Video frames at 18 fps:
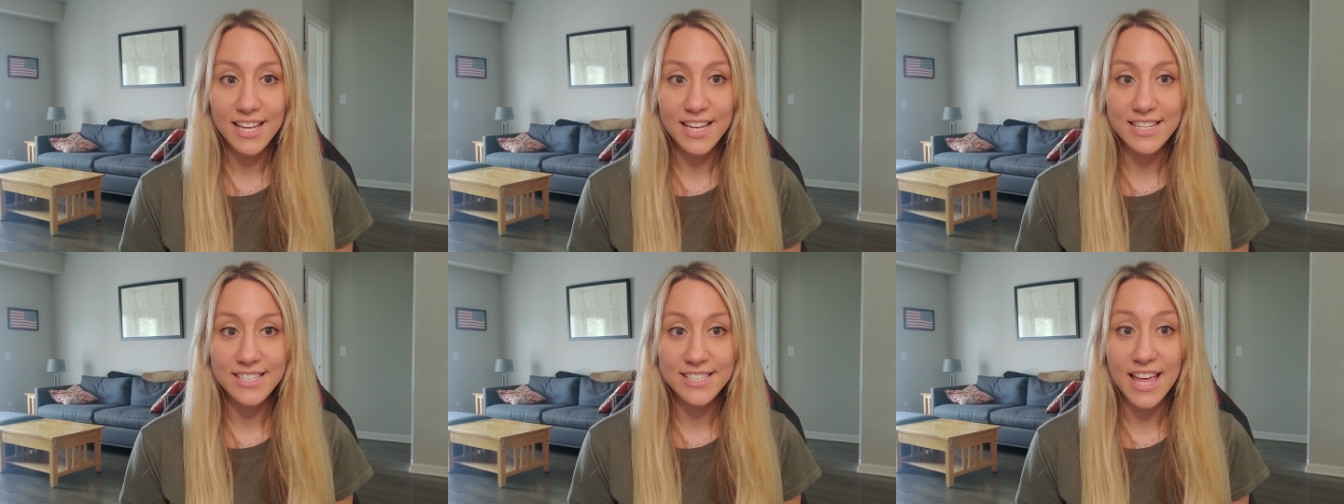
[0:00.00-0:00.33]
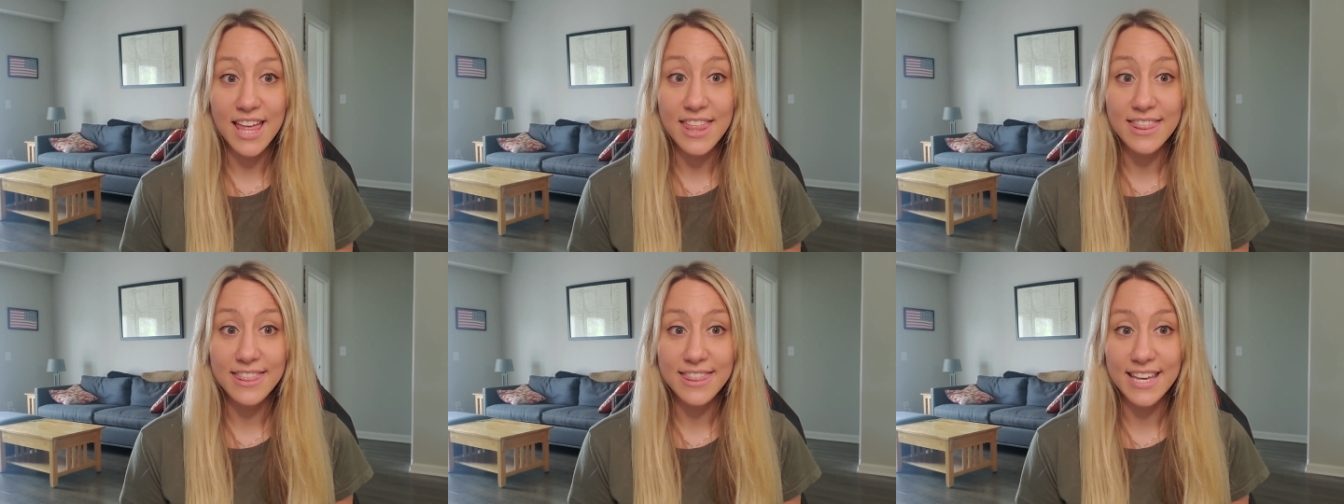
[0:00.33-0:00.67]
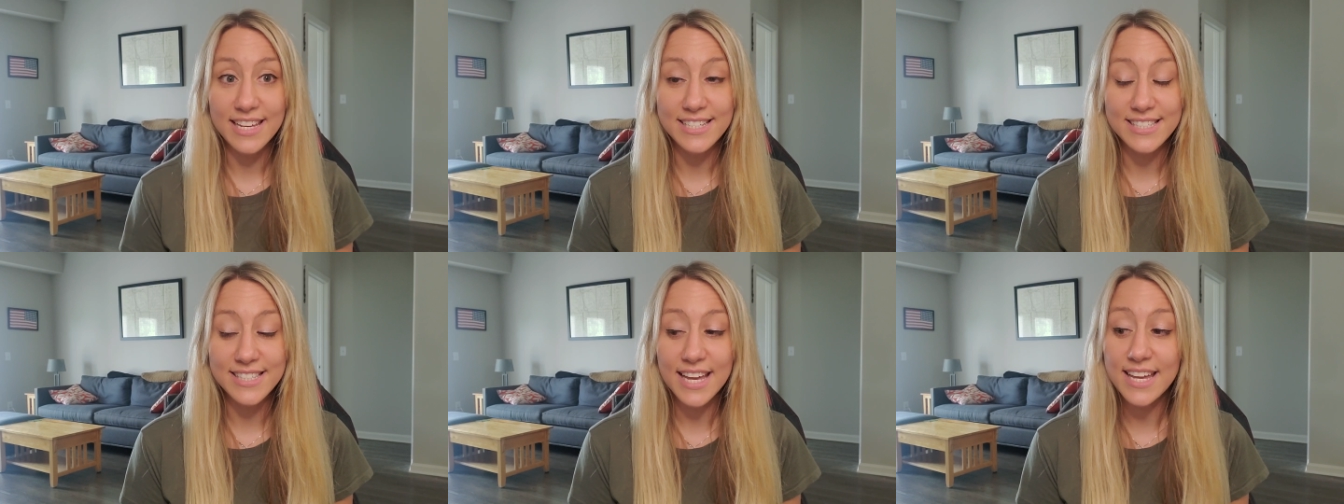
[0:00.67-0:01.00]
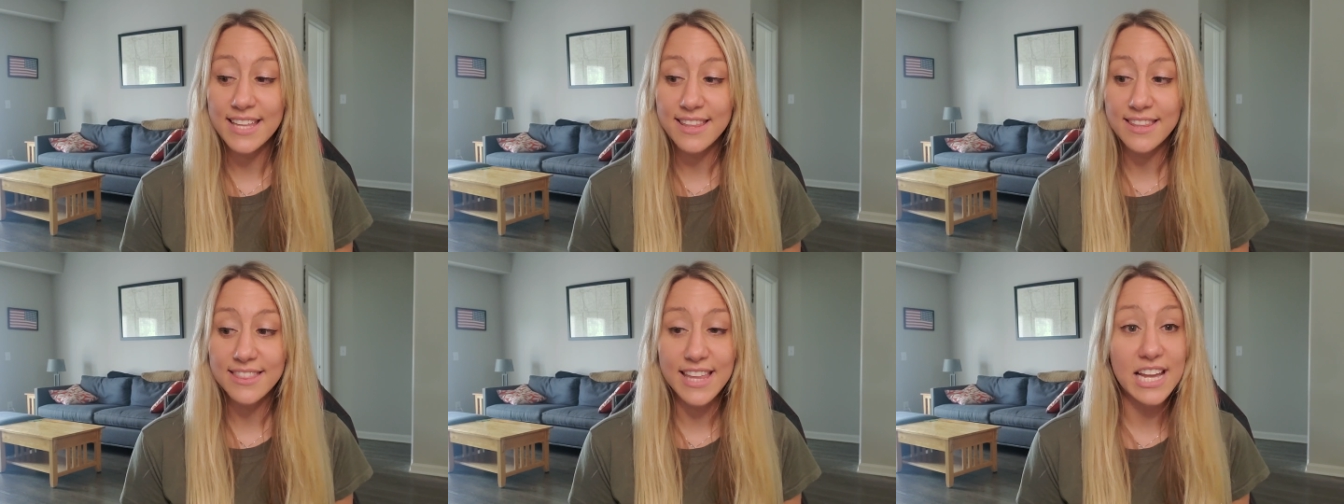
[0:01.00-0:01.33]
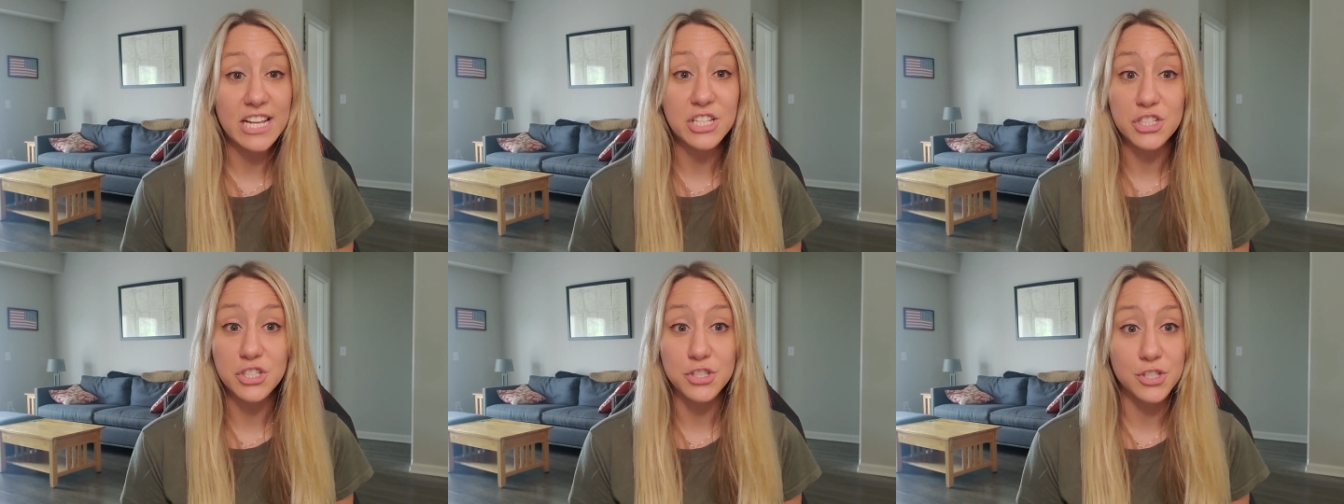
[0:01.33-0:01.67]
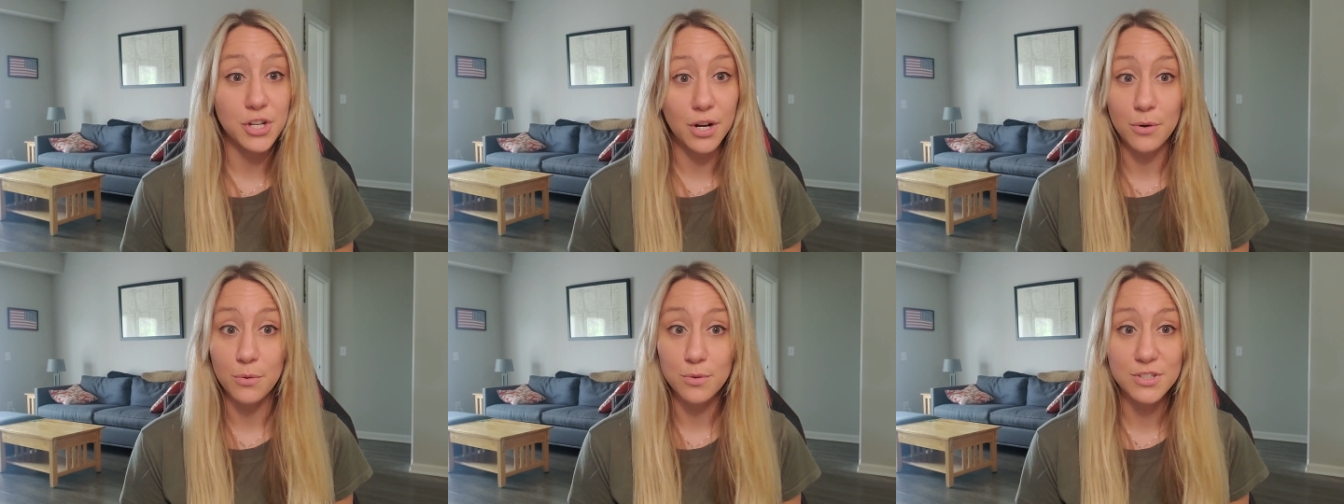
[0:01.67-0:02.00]
is that they say that they
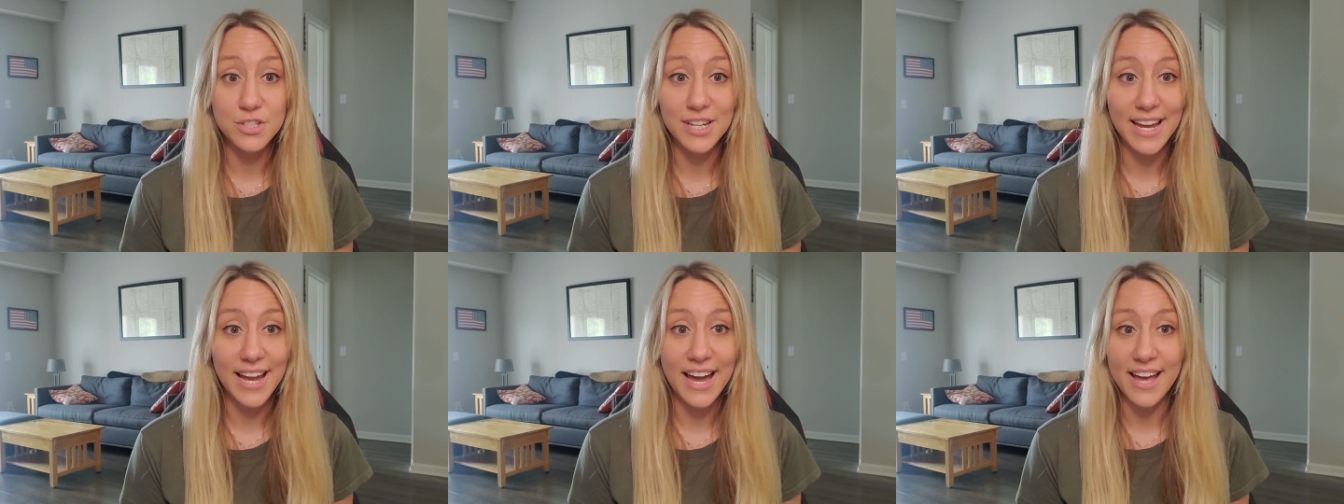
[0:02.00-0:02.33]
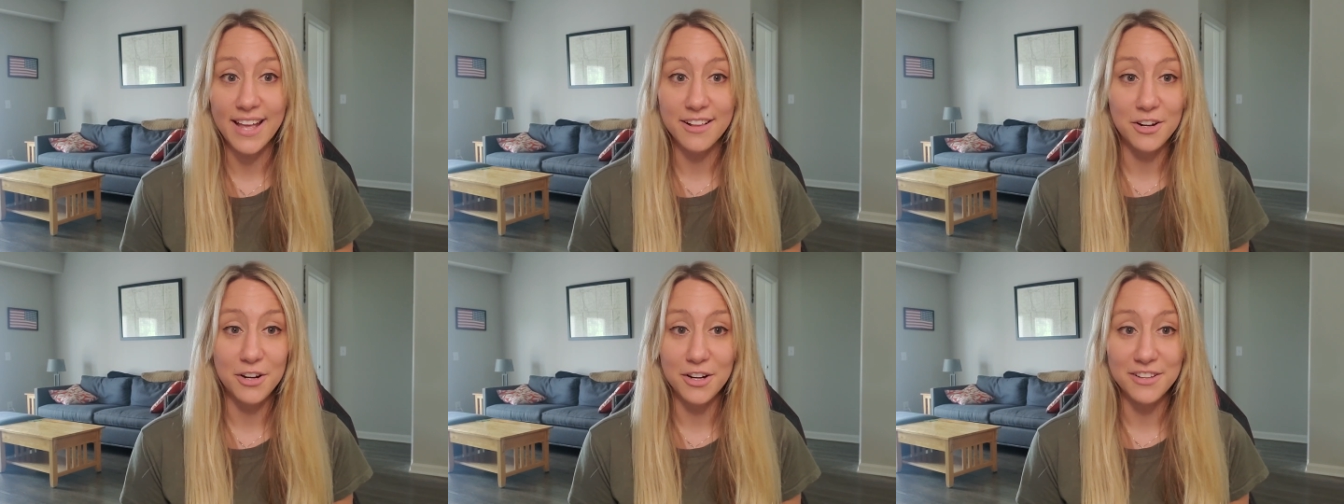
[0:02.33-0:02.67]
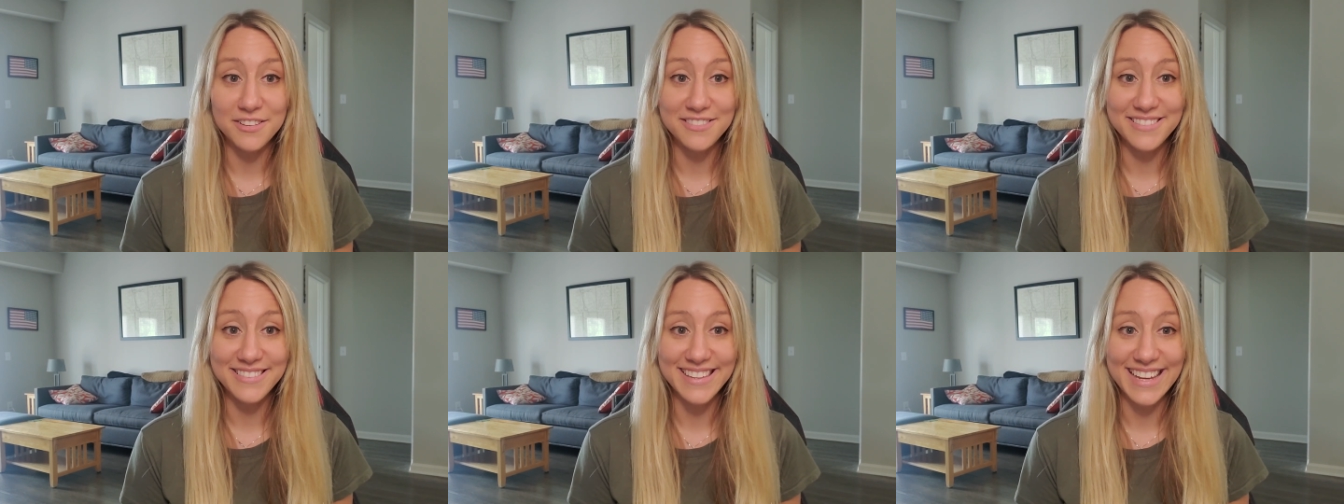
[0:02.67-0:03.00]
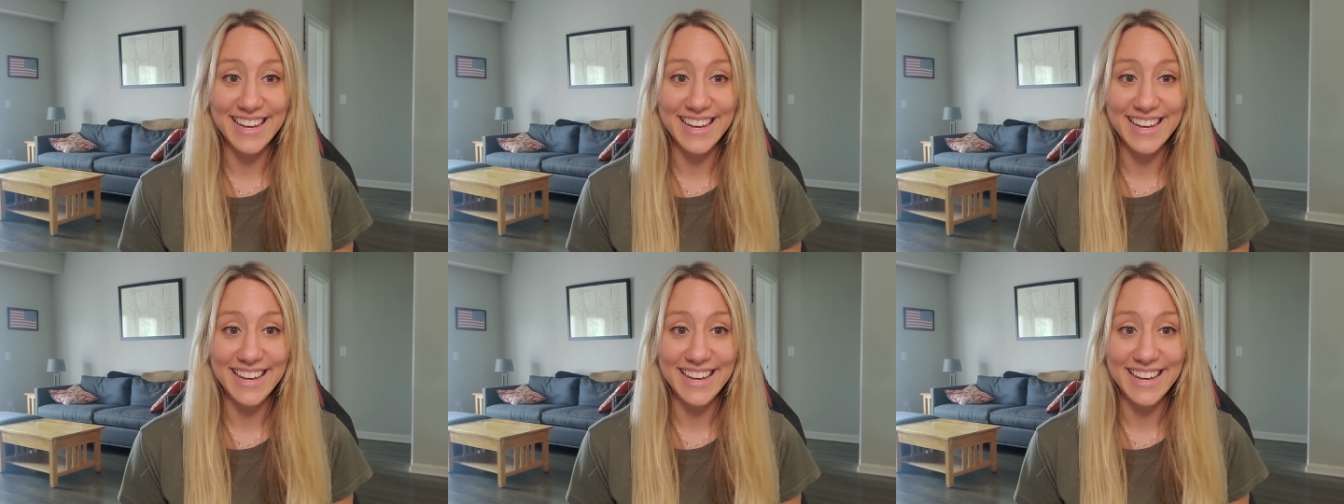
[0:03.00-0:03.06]
don't at all.